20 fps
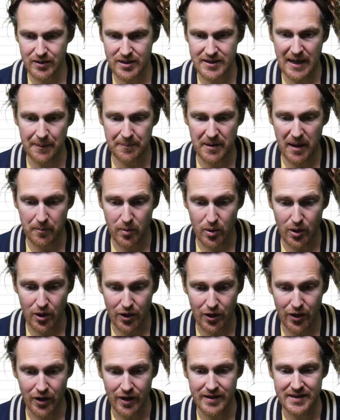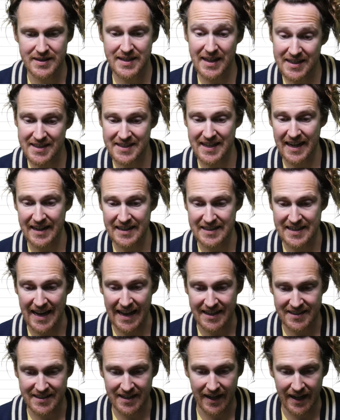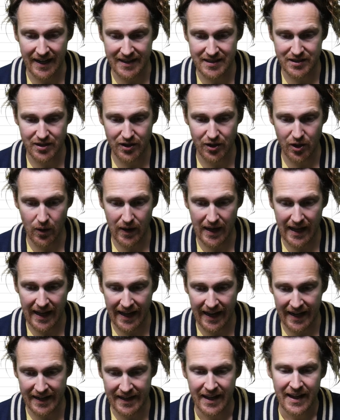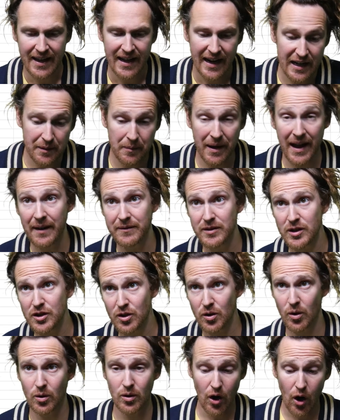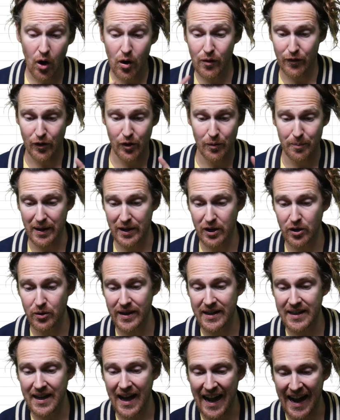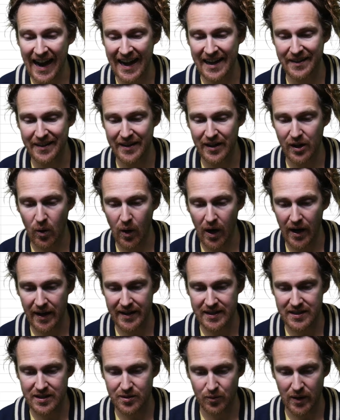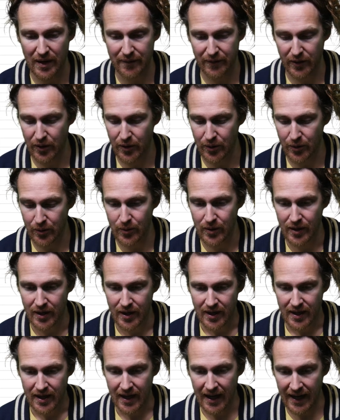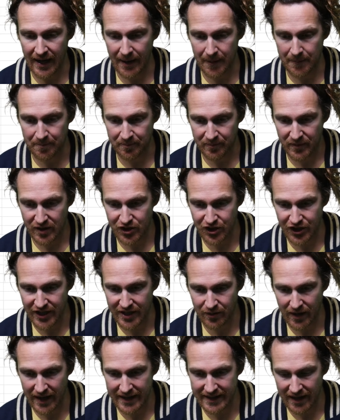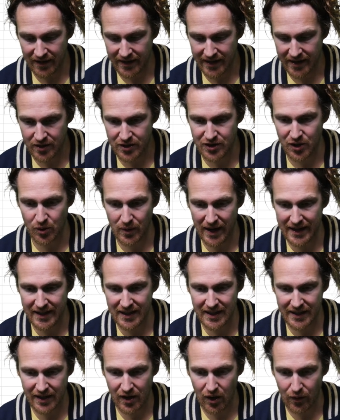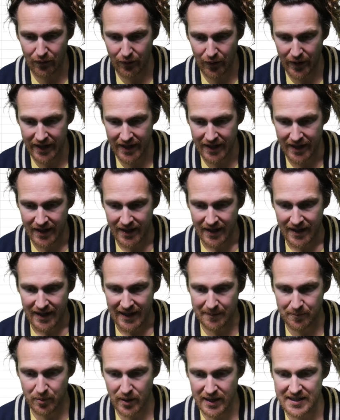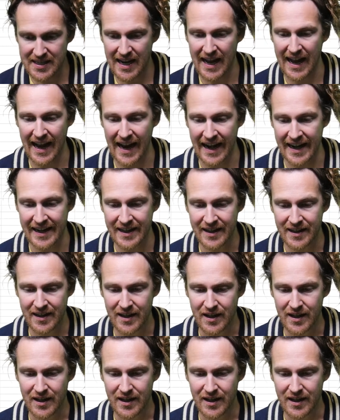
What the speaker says: step number 16 is asking us to go ahead, and you may have to scroll over, but you need to hide the Aquatics revenue sheet right down here. So right click over it and press hide.